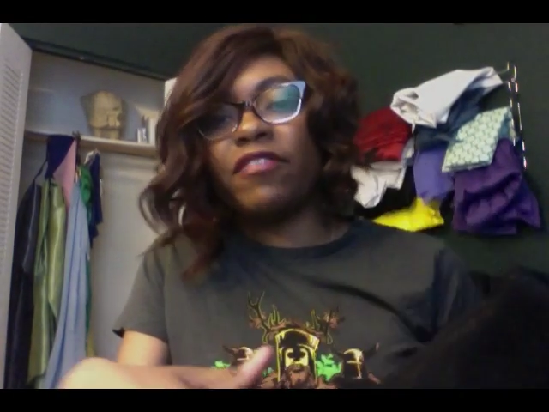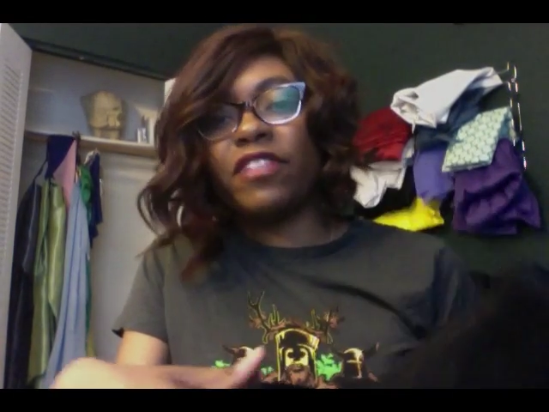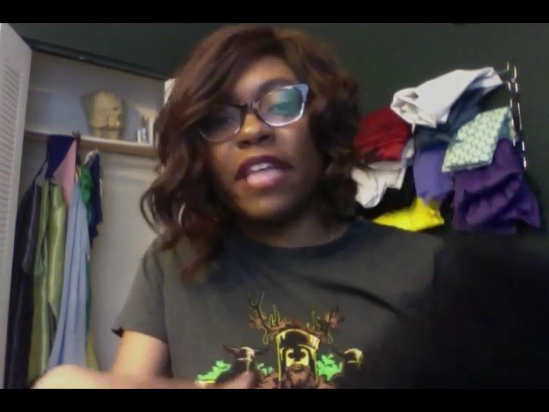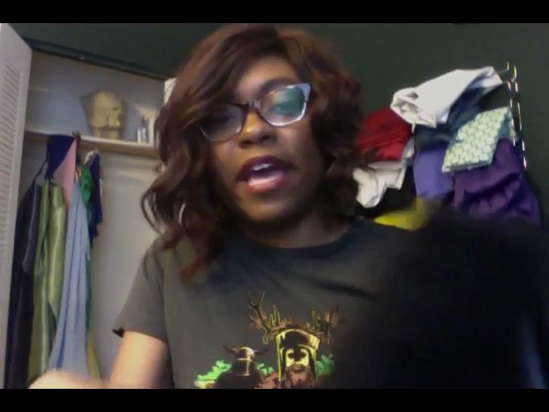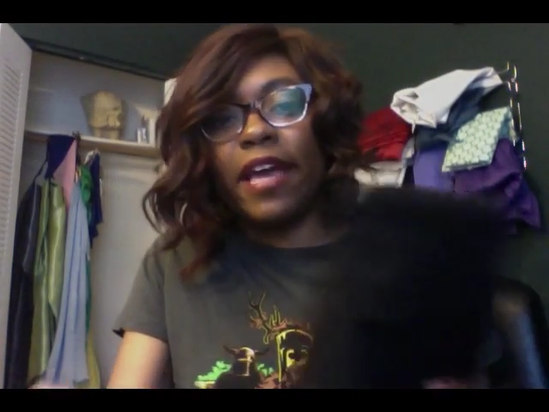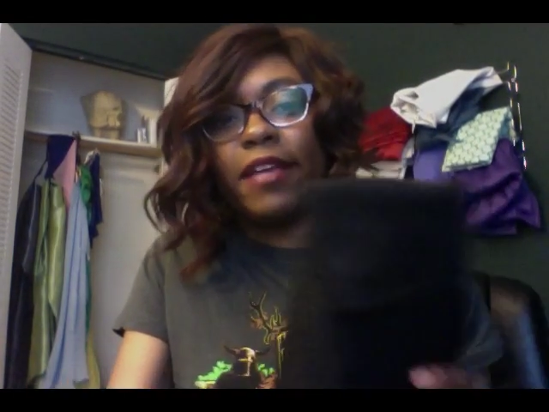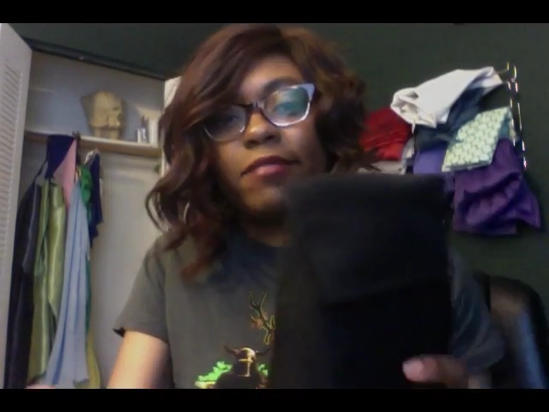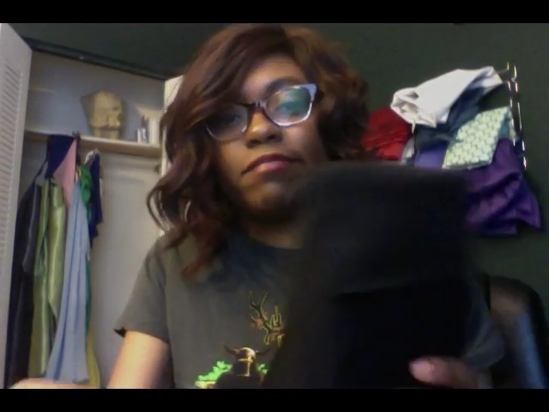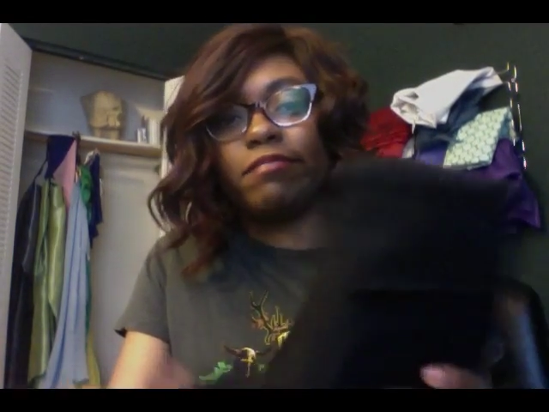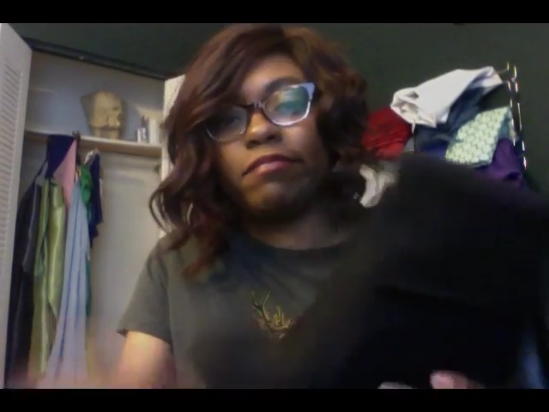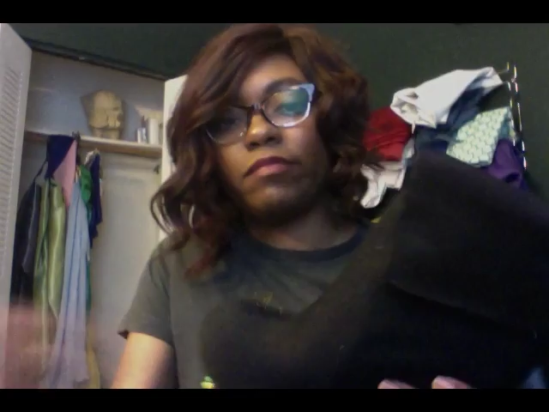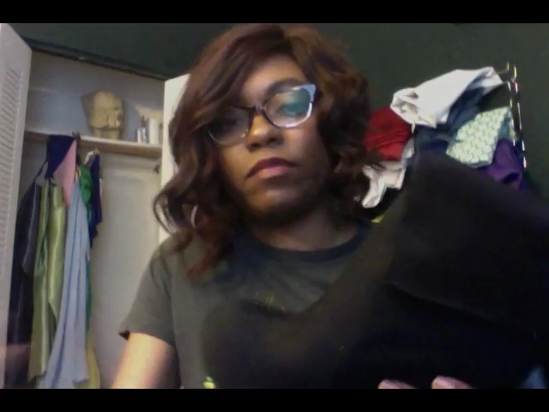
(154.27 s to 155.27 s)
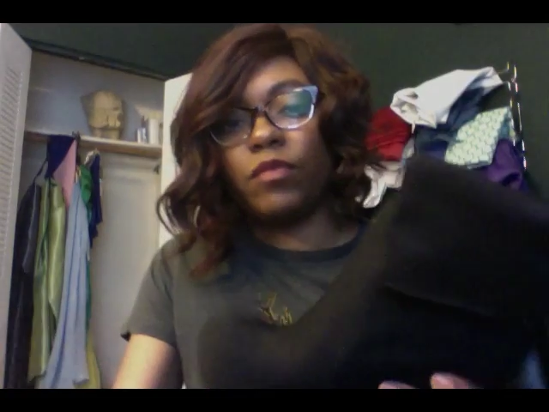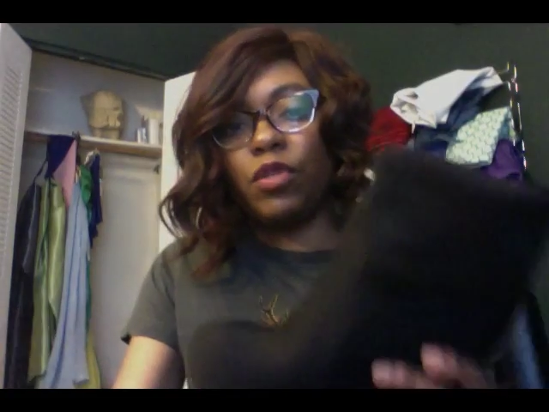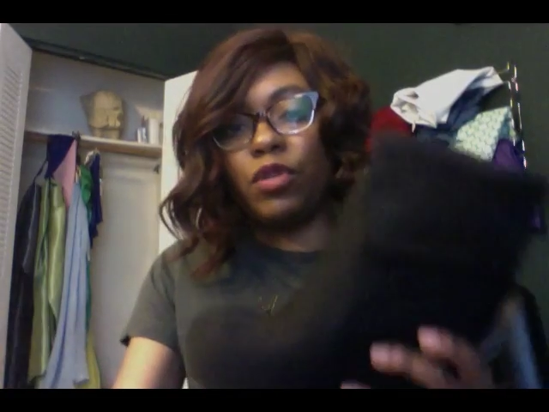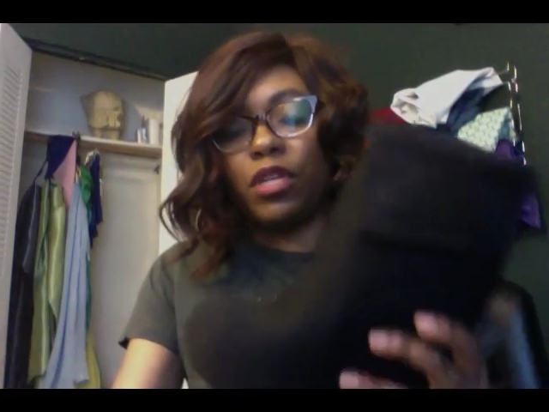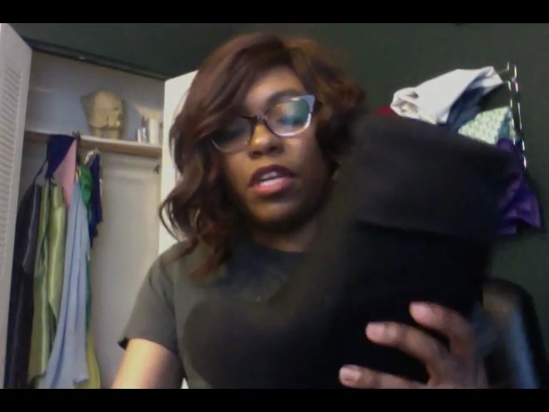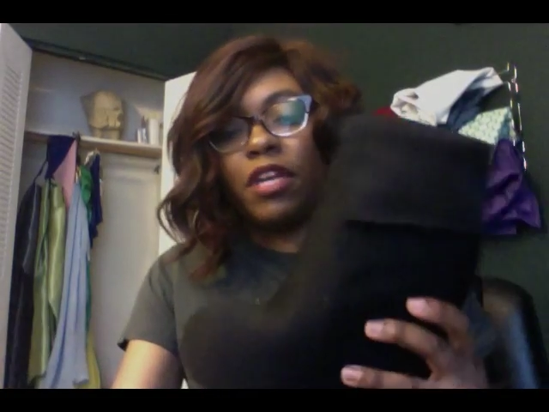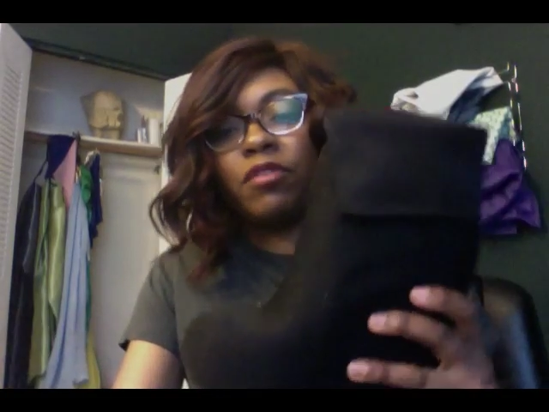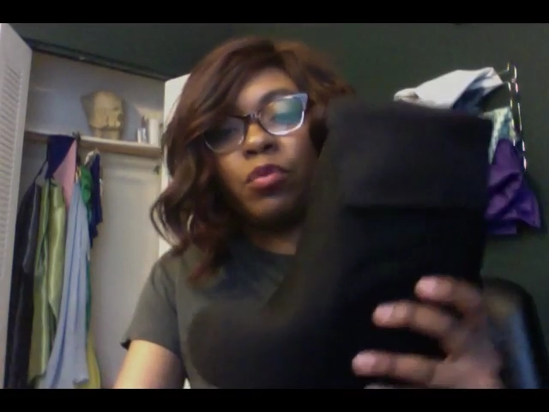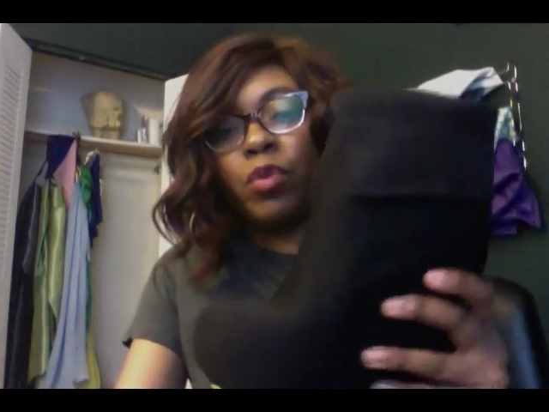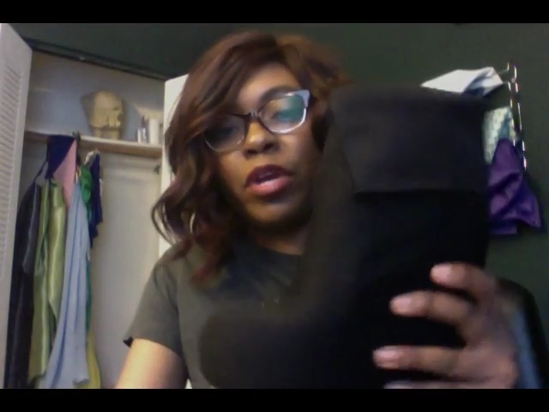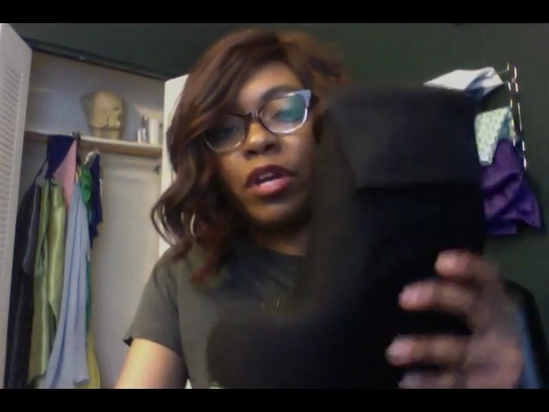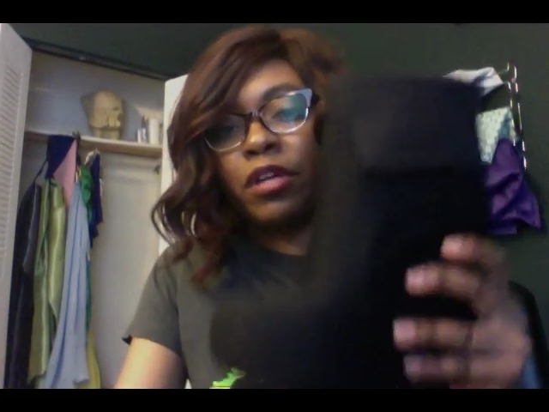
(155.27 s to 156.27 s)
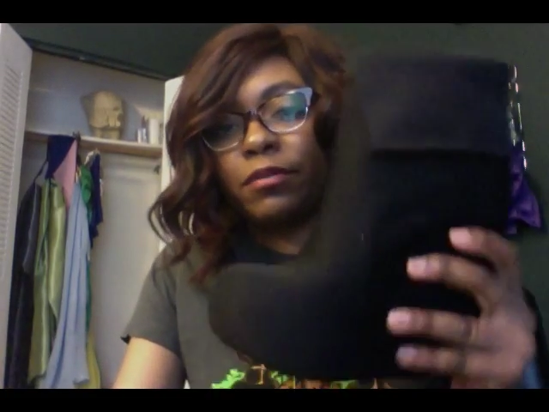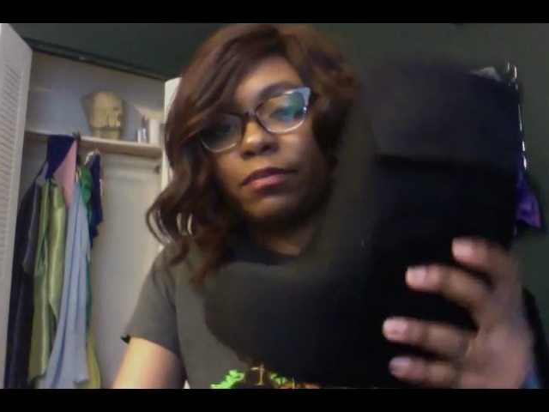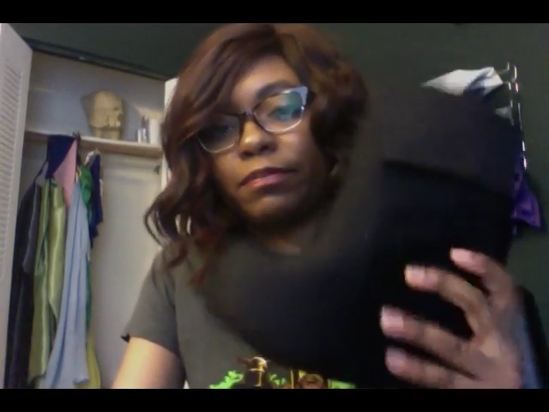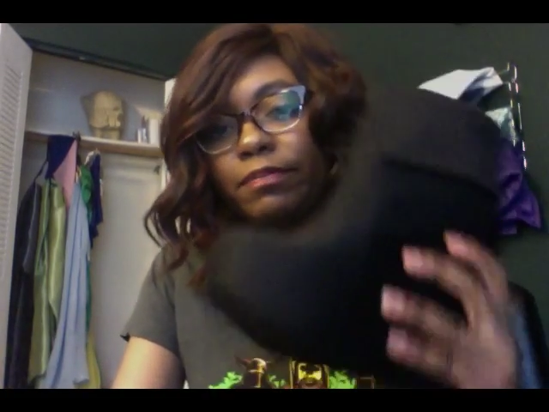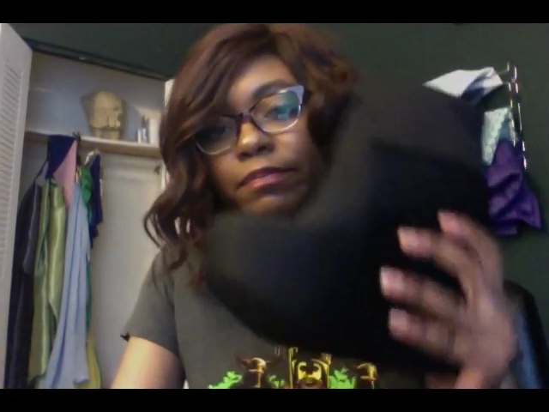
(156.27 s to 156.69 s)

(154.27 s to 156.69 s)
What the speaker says: is that you can never wear